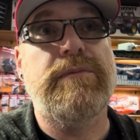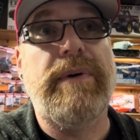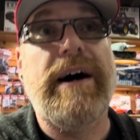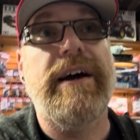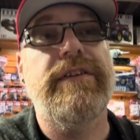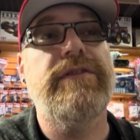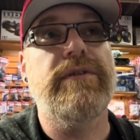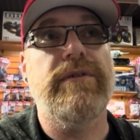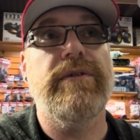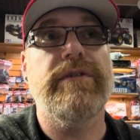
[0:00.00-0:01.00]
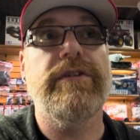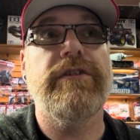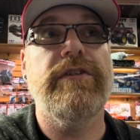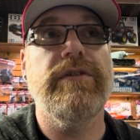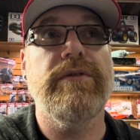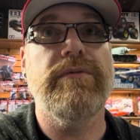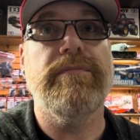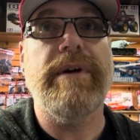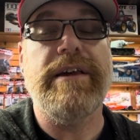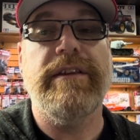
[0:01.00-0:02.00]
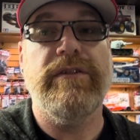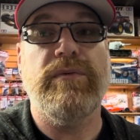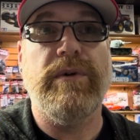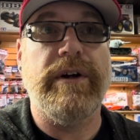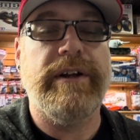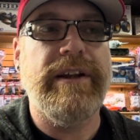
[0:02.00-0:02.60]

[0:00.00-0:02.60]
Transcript: by a store owner to make things work.